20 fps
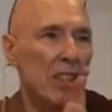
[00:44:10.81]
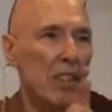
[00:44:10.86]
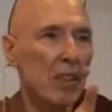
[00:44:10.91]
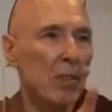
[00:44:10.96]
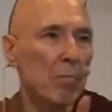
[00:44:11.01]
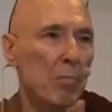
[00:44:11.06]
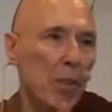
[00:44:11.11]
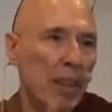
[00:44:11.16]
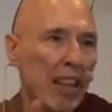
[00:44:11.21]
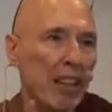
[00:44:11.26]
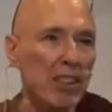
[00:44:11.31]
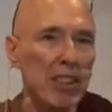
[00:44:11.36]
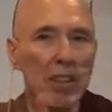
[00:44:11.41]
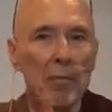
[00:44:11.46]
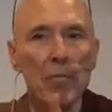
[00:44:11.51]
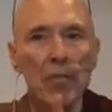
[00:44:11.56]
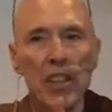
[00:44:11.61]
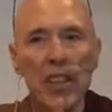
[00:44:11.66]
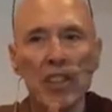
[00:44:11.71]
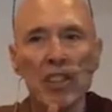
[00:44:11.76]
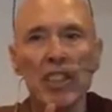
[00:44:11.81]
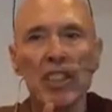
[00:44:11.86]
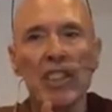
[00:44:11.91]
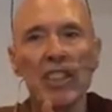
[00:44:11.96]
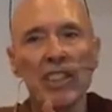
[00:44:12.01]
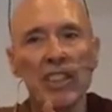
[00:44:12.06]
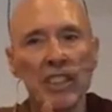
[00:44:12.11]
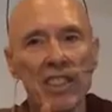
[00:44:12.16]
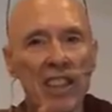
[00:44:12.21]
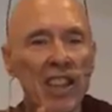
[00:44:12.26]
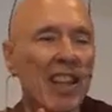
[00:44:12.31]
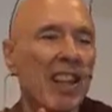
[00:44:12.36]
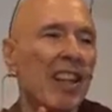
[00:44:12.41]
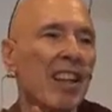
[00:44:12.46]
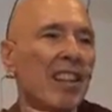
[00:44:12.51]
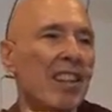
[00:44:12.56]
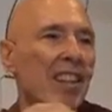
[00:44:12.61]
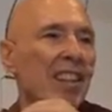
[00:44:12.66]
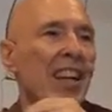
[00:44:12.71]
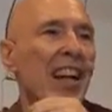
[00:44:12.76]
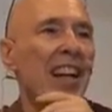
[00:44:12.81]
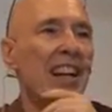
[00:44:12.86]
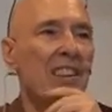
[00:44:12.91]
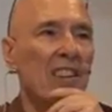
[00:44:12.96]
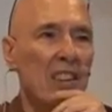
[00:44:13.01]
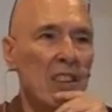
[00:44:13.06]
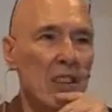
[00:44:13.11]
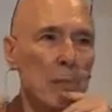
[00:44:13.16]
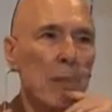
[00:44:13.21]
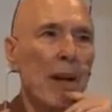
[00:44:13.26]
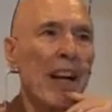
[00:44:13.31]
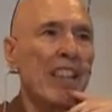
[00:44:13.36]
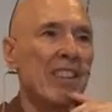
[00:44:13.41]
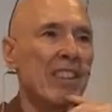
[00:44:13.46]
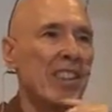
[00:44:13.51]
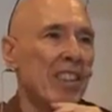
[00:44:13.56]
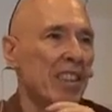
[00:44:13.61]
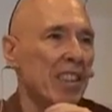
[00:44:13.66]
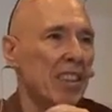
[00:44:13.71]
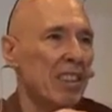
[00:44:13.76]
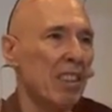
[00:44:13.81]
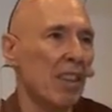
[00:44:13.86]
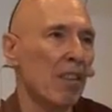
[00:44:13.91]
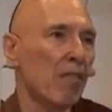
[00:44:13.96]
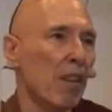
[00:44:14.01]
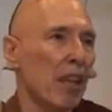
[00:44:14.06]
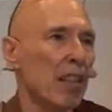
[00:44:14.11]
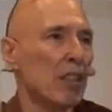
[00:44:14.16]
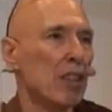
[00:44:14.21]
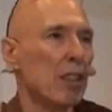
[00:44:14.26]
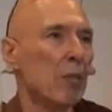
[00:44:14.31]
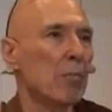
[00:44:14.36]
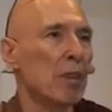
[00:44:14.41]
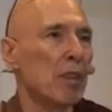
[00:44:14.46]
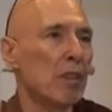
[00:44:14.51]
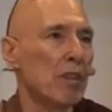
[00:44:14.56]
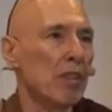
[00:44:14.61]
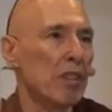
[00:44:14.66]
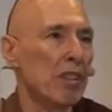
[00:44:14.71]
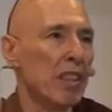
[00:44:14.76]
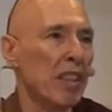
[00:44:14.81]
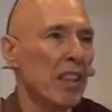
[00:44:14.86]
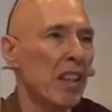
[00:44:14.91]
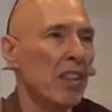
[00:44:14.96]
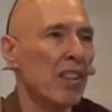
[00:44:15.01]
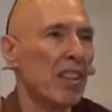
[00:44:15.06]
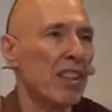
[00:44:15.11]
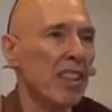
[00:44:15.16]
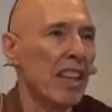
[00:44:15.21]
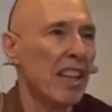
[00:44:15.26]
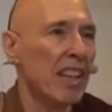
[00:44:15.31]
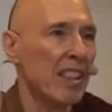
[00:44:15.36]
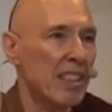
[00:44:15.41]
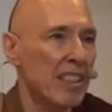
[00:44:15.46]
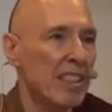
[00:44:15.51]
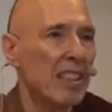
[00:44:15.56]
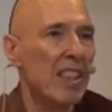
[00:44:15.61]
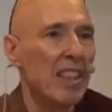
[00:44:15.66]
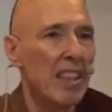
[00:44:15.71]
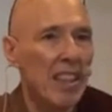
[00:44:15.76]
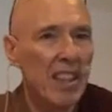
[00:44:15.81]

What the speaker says: You could put out some dishes to take the spices and vegetables and other things.